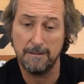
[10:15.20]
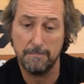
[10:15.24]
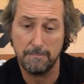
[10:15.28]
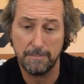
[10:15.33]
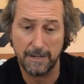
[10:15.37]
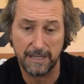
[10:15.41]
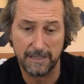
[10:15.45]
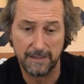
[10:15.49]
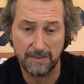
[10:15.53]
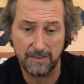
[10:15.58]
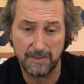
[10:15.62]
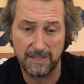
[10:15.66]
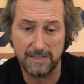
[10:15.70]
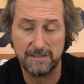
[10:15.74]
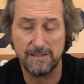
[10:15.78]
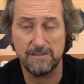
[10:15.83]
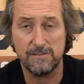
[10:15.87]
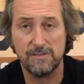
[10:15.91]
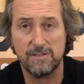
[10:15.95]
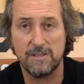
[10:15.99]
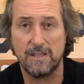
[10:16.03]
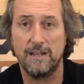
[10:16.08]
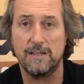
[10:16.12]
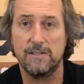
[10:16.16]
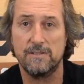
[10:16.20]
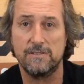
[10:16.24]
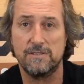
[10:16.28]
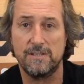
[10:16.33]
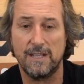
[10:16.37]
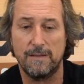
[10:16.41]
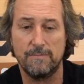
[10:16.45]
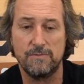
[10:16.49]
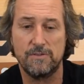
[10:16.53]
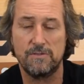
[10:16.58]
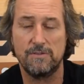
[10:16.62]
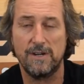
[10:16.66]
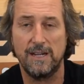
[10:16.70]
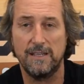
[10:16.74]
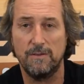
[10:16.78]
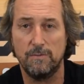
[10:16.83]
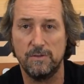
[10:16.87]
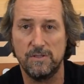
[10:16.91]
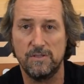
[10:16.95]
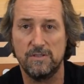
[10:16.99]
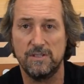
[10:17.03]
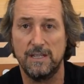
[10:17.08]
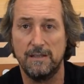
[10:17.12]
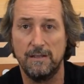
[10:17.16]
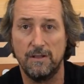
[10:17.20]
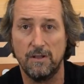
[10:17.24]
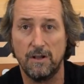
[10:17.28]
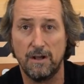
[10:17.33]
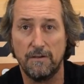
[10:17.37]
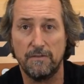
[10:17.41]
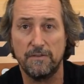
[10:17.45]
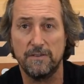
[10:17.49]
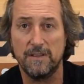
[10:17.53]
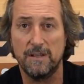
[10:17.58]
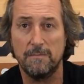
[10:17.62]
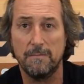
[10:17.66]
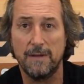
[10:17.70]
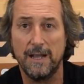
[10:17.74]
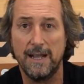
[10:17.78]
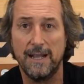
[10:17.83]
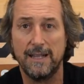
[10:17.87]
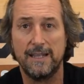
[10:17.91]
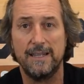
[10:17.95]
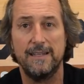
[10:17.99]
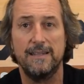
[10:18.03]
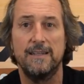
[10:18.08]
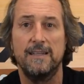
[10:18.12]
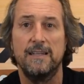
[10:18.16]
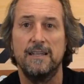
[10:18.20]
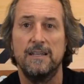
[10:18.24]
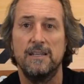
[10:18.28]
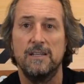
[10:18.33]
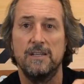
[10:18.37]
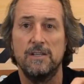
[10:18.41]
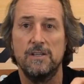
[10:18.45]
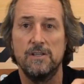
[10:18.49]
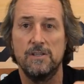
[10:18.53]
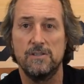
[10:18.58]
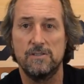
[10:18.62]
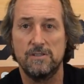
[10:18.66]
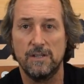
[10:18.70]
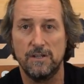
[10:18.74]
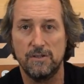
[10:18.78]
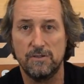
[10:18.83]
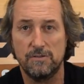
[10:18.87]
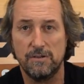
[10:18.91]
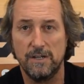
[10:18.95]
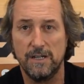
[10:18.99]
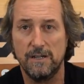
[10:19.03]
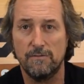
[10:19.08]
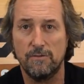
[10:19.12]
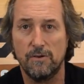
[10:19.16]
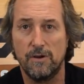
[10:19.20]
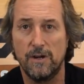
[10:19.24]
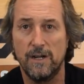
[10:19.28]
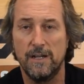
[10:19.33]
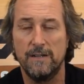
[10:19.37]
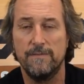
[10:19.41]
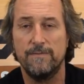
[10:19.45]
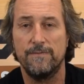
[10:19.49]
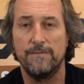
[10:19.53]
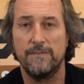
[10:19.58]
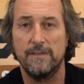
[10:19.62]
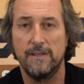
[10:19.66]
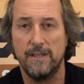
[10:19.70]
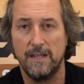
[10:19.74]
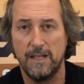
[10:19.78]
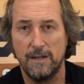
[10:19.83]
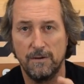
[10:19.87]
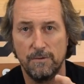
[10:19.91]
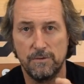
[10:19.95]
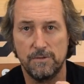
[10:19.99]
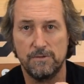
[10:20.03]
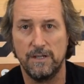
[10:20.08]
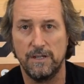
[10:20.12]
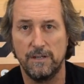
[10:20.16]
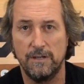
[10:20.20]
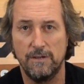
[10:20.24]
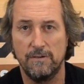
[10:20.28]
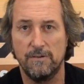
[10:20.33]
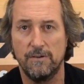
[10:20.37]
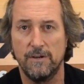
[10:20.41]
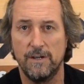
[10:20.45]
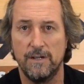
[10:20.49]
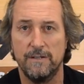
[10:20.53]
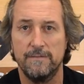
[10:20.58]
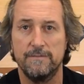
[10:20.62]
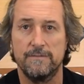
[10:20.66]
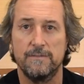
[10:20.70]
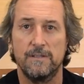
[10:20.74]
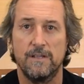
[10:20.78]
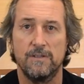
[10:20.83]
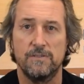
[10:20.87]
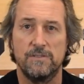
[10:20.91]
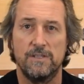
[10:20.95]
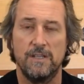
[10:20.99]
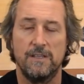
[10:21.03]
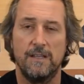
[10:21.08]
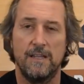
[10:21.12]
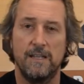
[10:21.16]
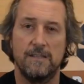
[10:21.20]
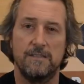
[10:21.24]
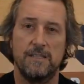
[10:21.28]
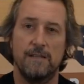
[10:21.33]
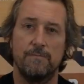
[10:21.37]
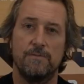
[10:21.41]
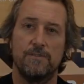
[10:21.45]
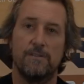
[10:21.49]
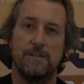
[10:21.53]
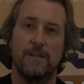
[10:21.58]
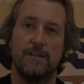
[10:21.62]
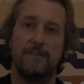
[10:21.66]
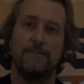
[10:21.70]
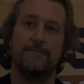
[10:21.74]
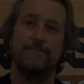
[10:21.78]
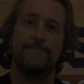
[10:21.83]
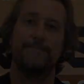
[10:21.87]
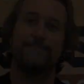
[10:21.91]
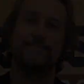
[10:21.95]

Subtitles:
but this is still a substrate we see often in the market. So treat it right and it'll treat you right. I'll see you in the next episode.